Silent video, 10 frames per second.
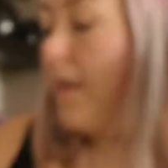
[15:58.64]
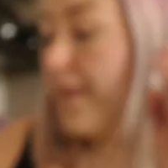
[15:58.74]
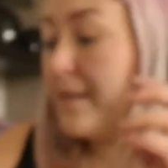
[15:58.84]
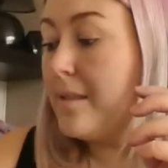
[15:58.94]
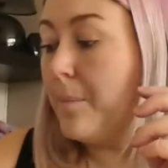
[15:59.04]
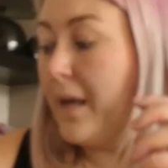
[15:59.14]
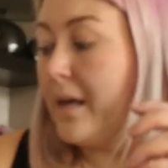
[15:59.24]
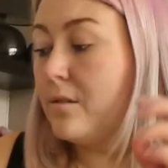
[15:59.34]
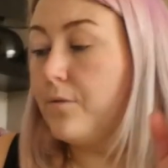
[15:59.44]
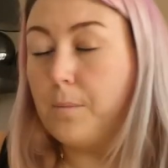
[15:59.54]
That's the
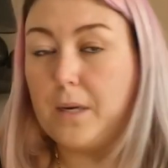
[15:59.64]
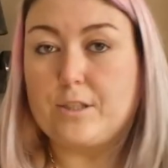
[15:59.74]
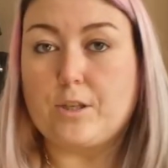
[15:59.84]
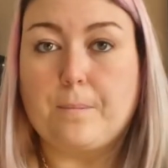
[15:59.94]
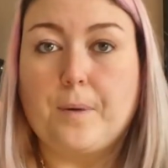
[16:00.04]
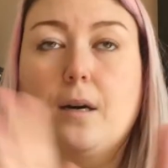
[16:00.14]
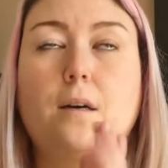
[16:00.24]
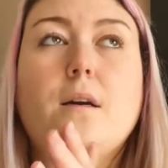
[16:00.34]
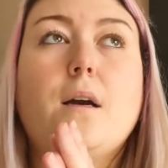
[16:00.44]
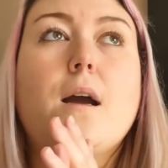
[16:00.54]
plans for my
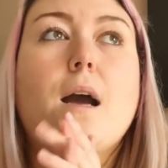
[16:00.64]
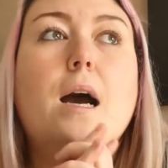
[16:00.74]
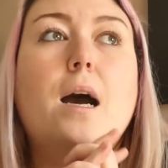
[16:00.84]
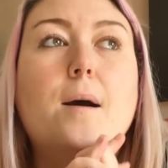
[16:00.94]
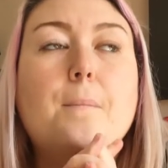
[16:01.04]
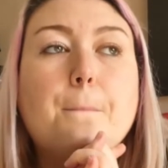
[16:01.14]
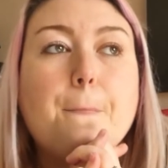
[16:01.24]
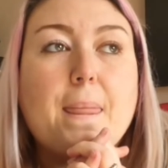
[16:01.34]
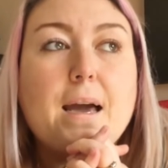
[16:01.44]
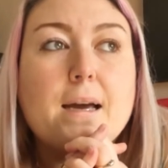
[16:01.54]
jumper.
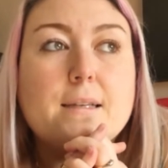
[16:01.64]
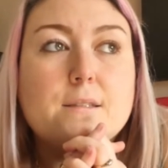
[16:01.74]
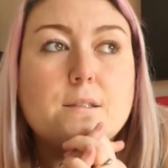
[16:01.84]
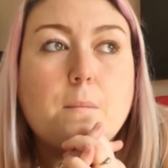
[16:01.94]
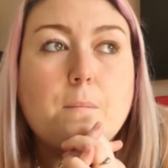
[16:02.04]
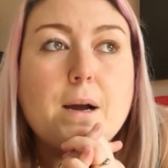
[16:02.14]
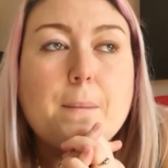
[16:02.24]
And my